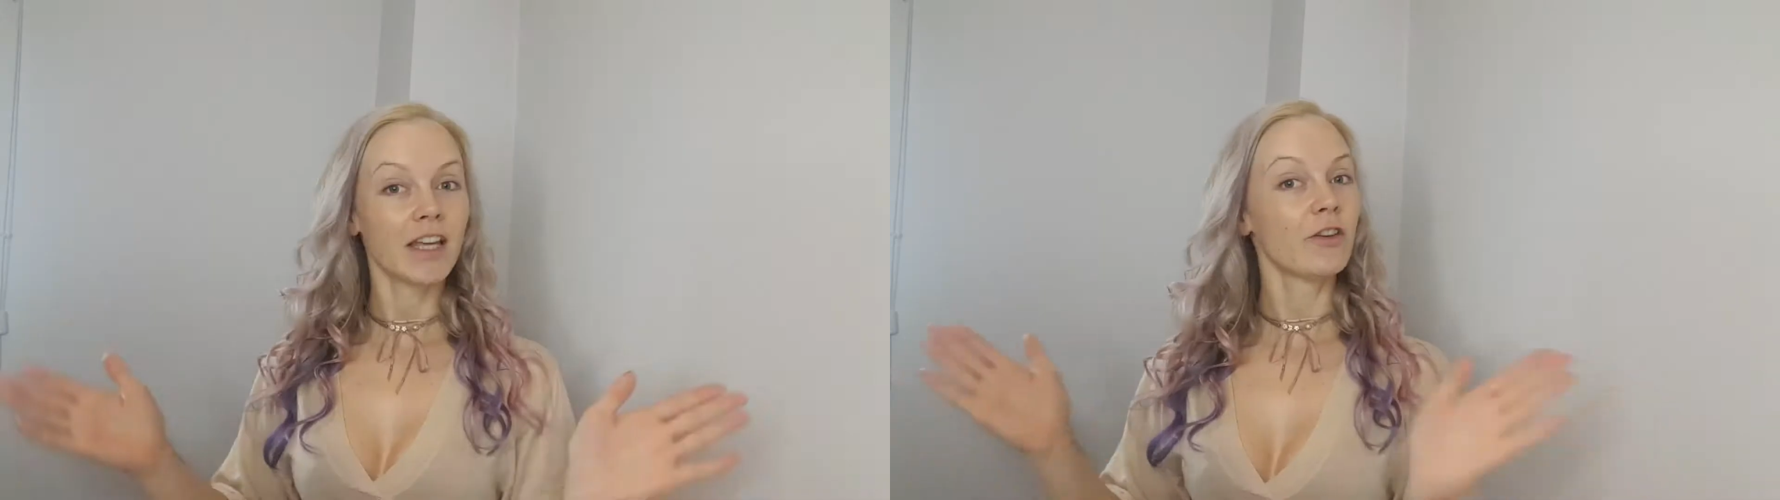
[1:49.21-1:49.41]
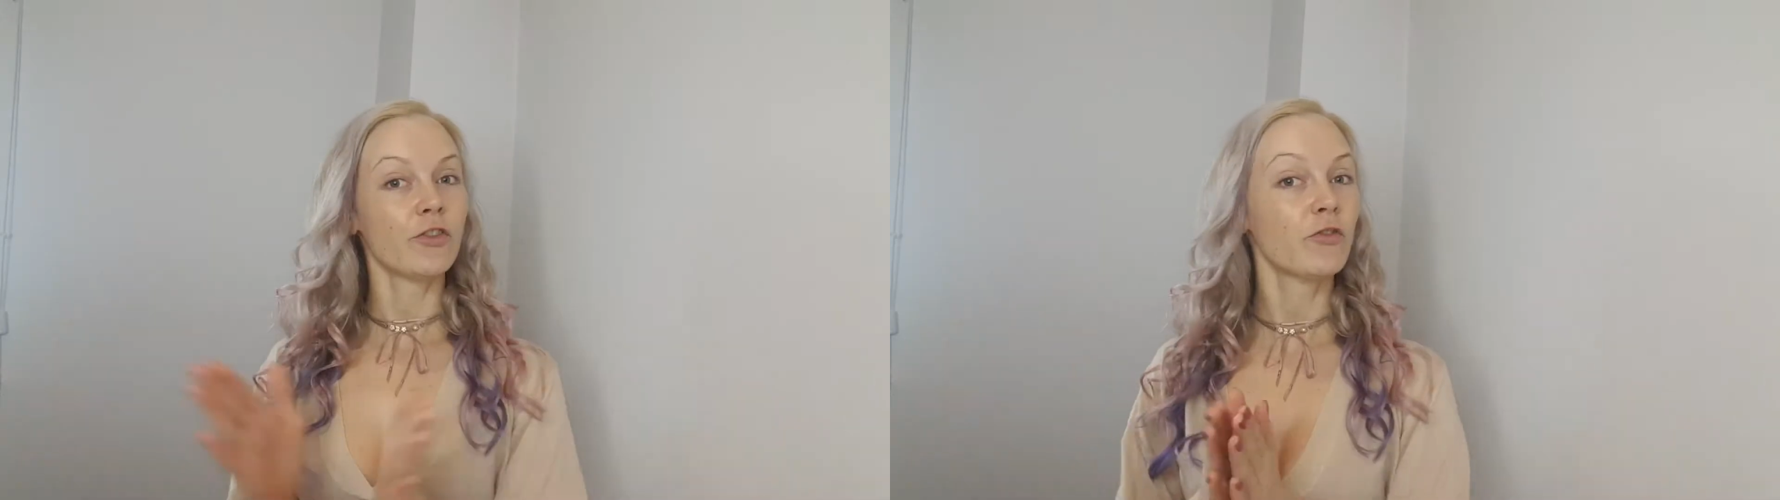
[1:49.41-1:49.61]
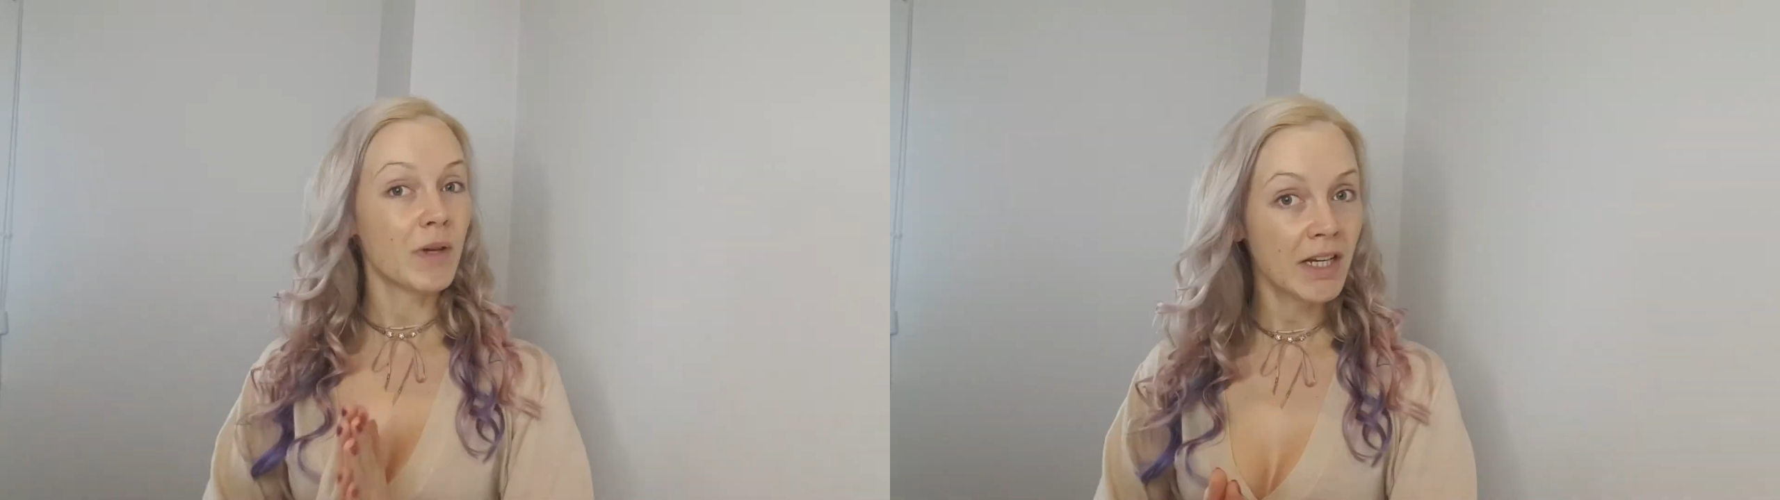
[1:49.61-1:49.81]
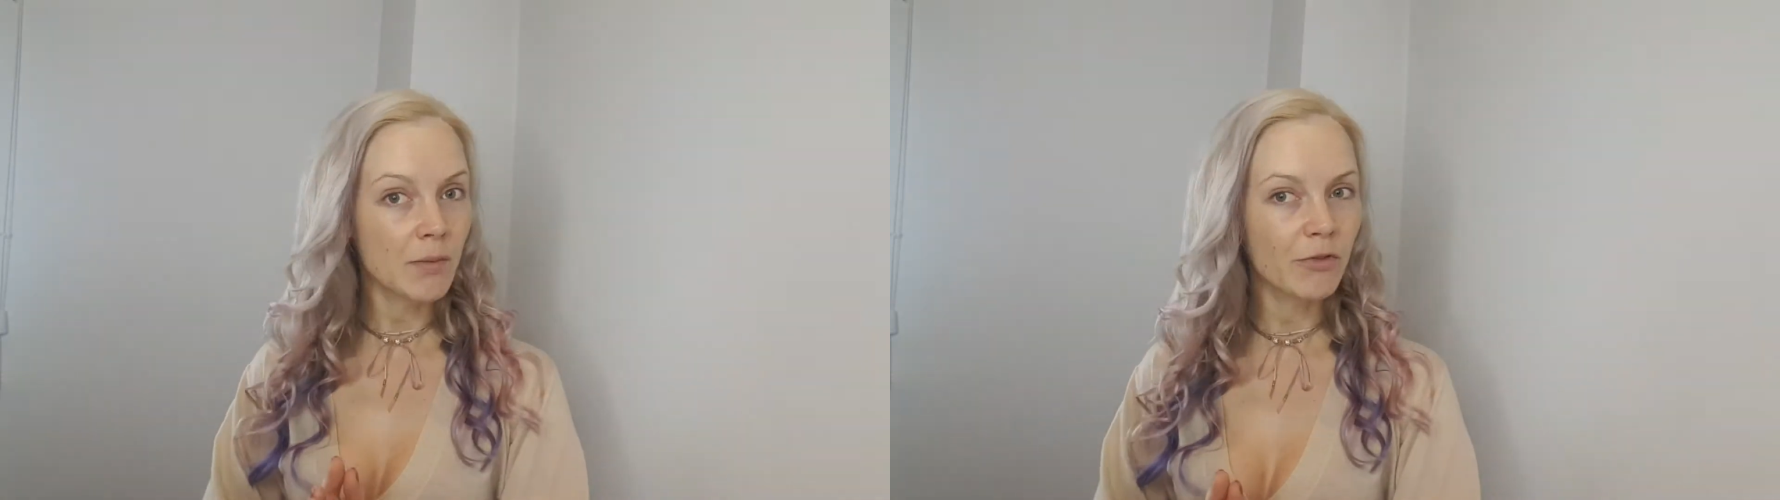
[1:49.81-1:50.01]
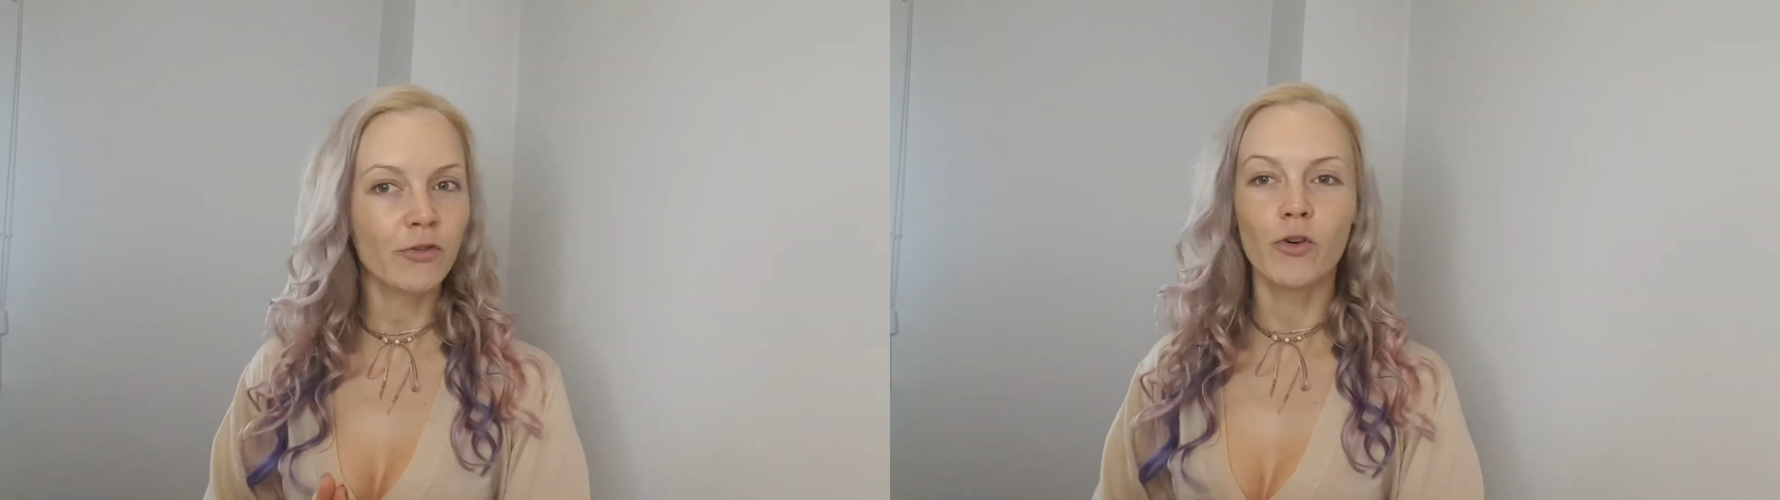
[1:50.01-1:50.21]
If you've been here
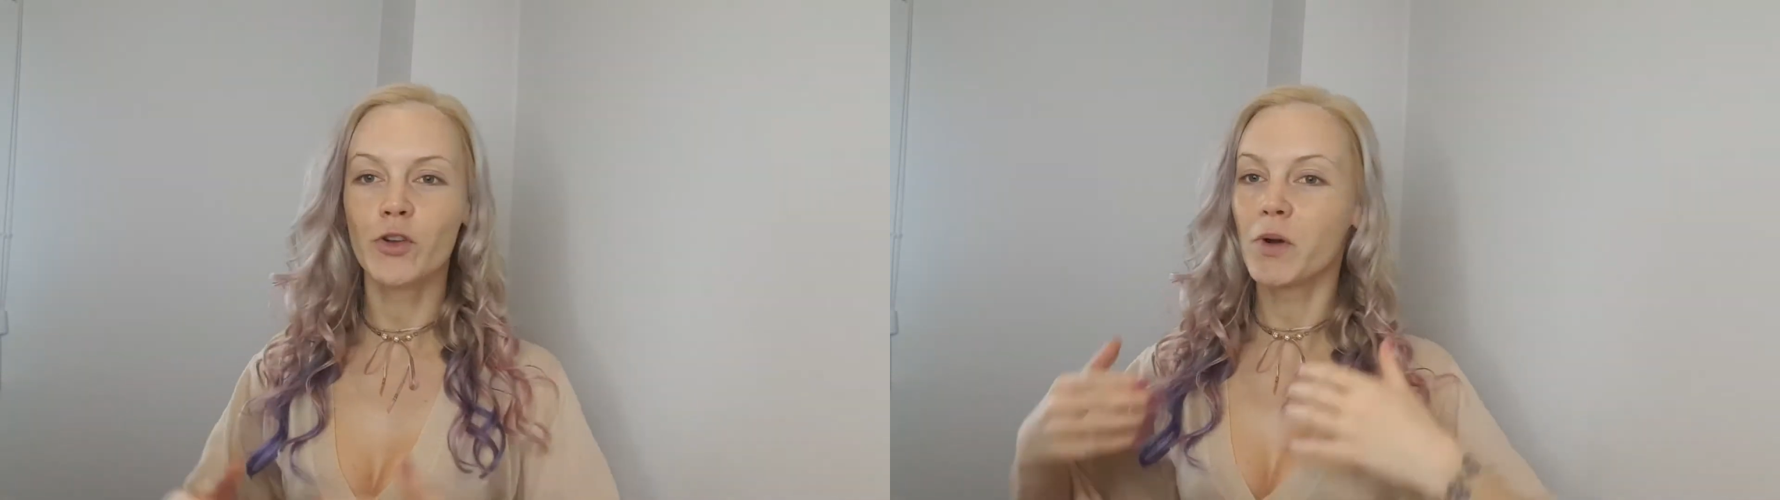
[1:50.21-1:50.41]
before,